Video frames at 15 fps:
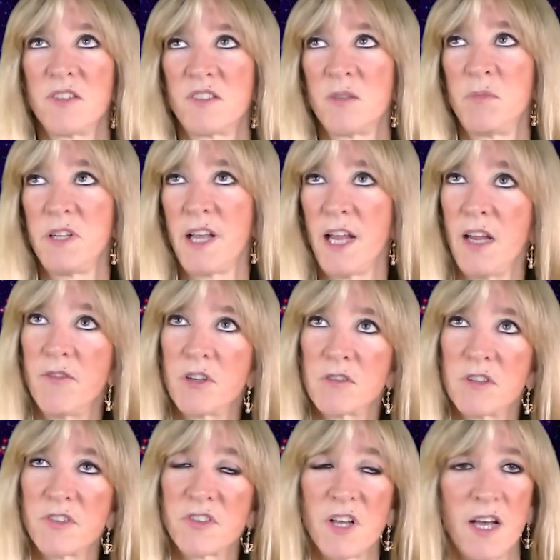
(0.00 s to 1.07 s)

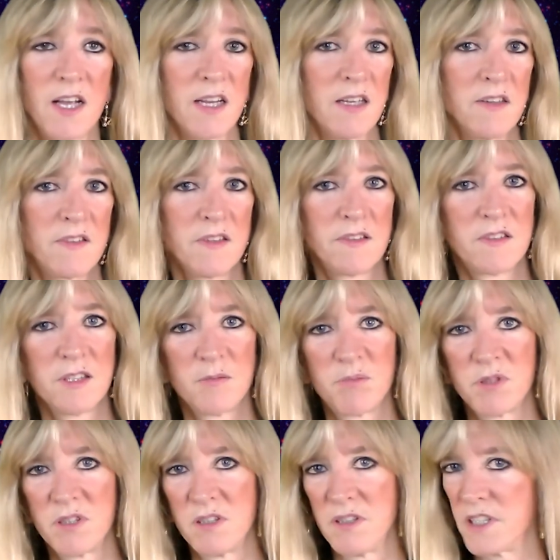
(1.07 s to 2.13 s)
behavioral science. It's a
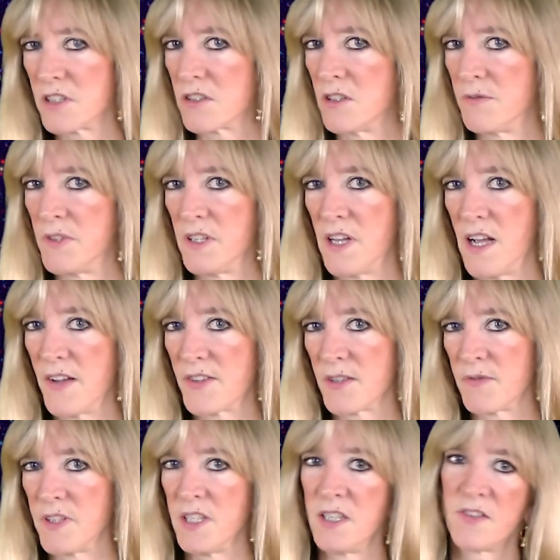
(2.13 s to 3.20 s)
political
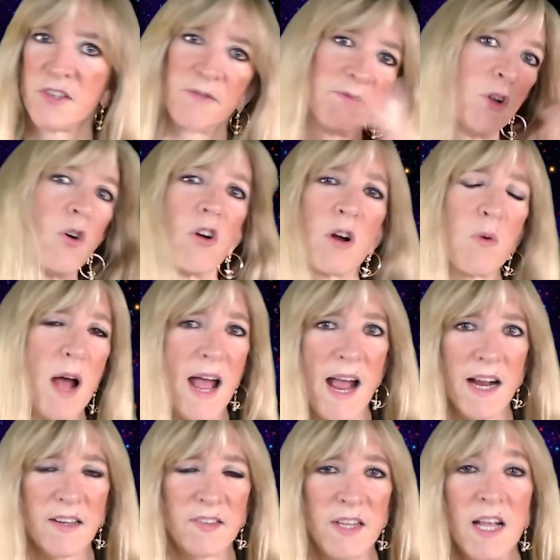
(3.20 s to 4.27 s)
philosophy. It's a floor
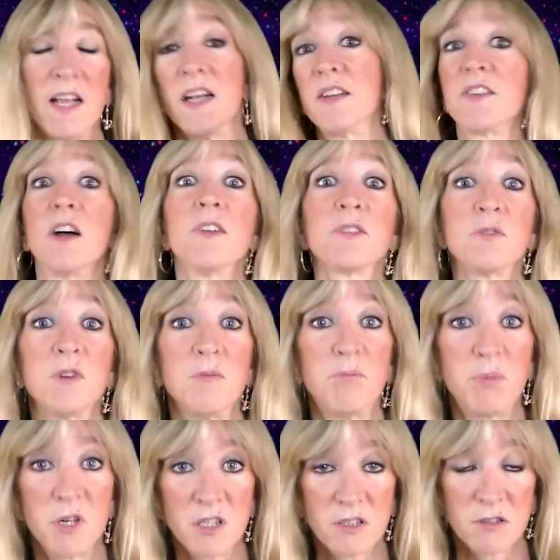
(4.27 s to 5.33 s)
wax. It's also a
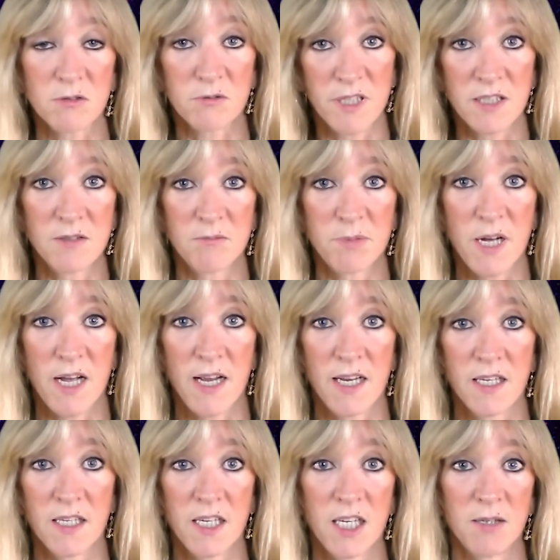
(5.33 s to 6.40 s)
book written
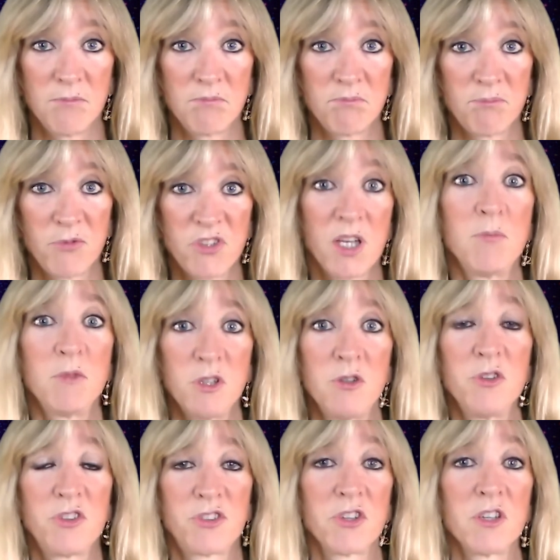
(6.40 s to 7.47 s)
by someone
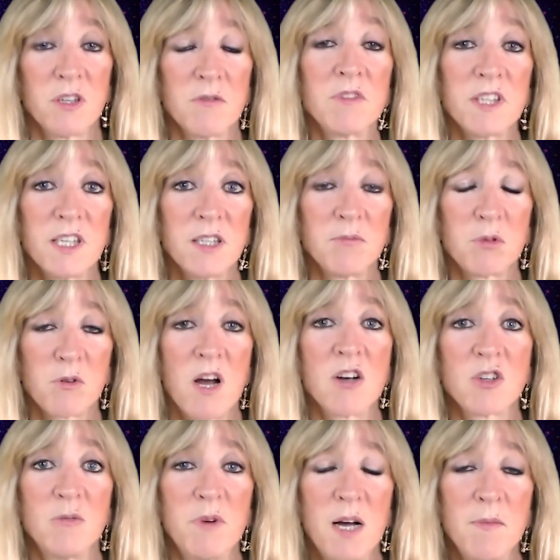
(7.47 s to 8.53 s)
who served in
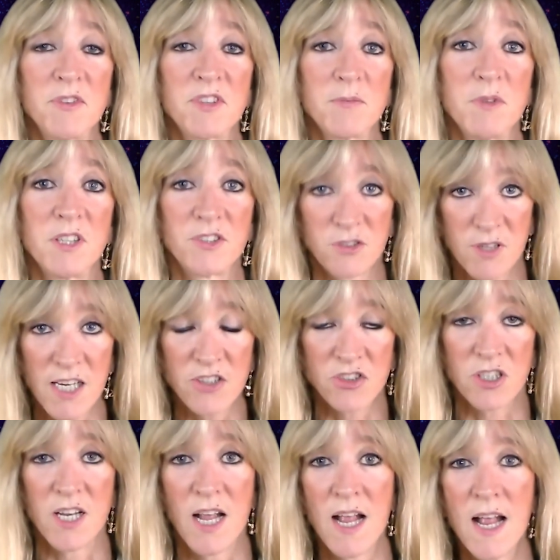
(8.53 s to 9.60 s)
Barack Obama's
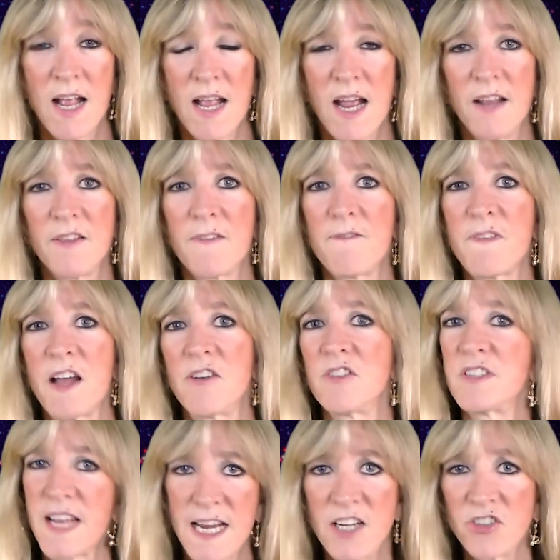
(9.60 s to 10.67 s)
administration. And the
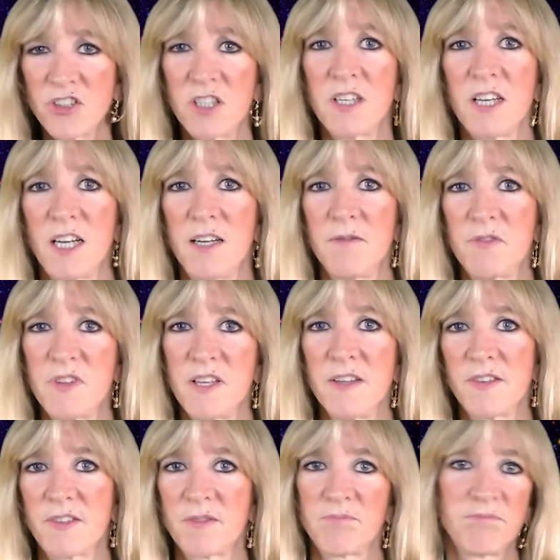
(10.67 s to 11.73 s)
foundation of
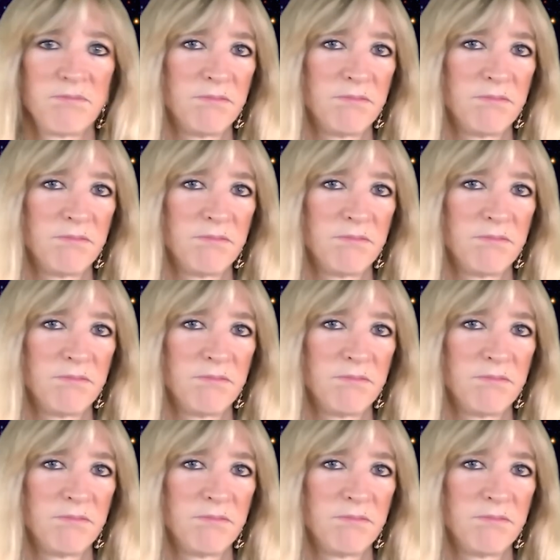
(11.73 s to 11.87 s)
this